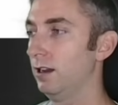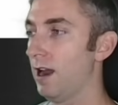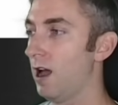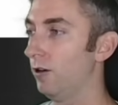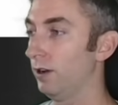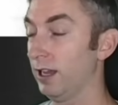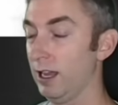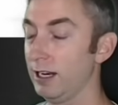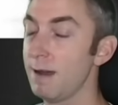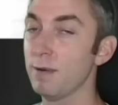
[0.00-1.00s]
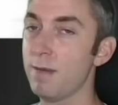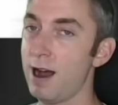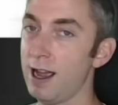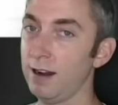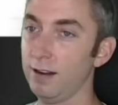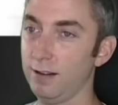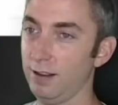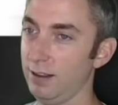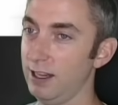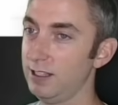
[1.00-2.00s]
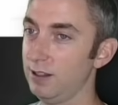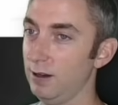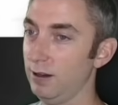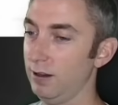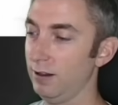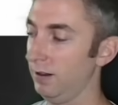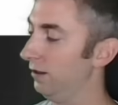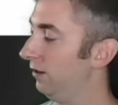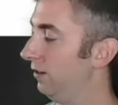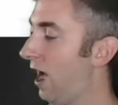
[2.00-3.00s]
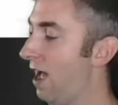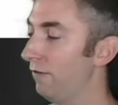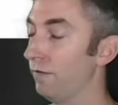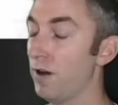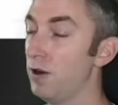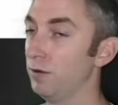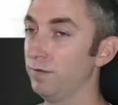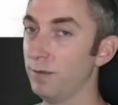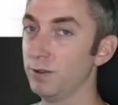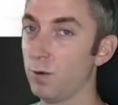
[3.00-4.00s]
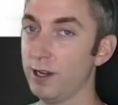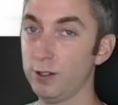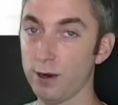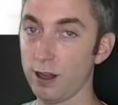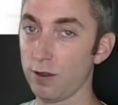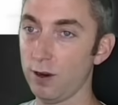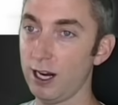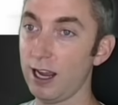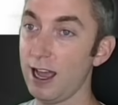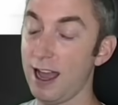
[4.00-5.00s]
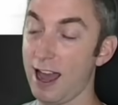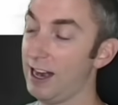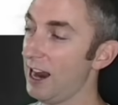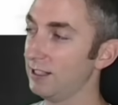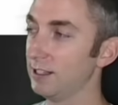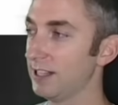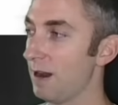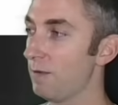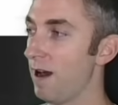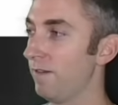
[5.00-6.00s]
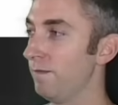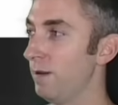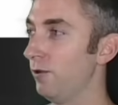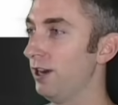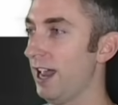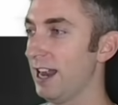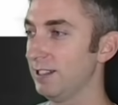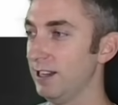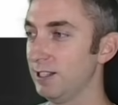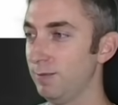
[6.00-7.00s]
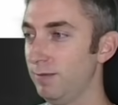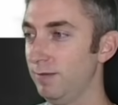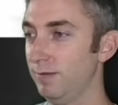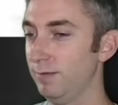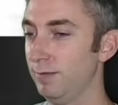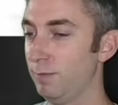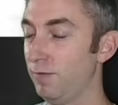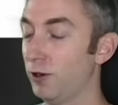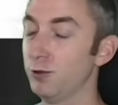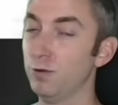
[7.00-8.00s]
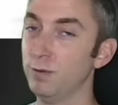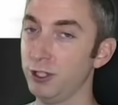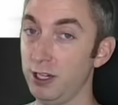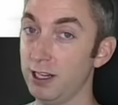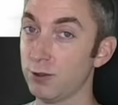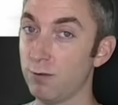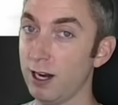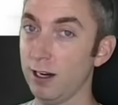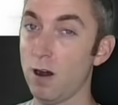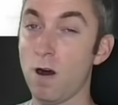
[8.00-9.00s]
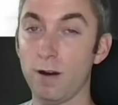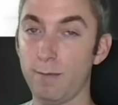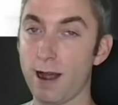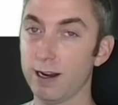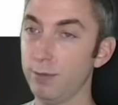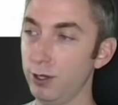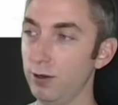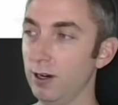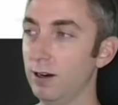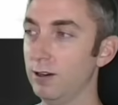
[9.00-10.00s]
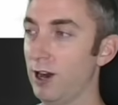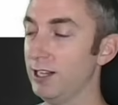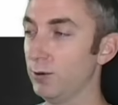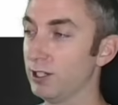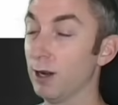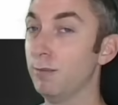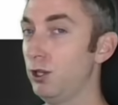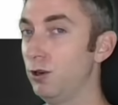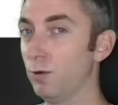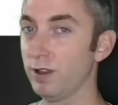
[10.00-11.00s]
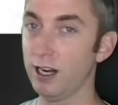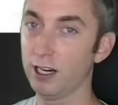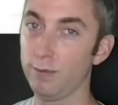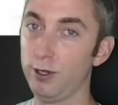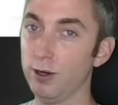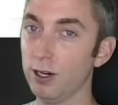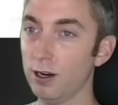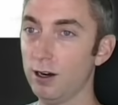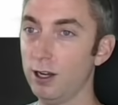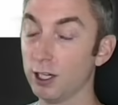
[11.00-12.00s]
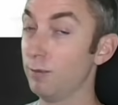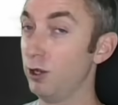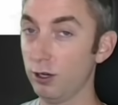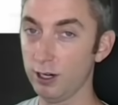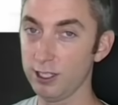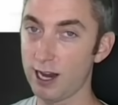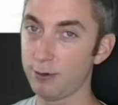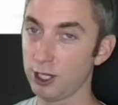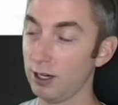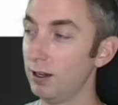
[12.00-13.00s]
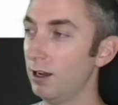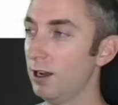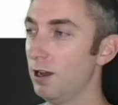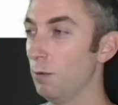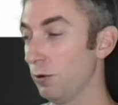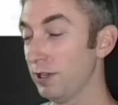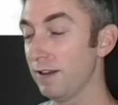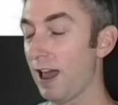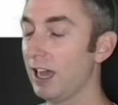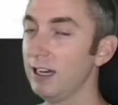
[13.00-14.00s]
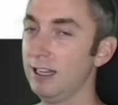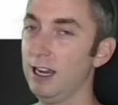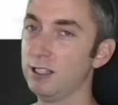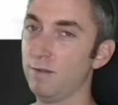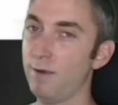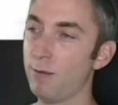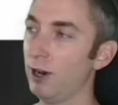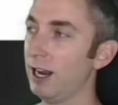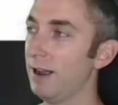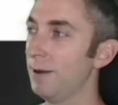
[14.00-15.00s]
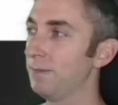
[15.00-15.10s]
Now, again, keep in mind, this I have a phone from 2023 and it has the same amount of memory as this virtual machine that's running on my computer, right? So it's a computer within a computer, computer inception with only eight gigs of memory.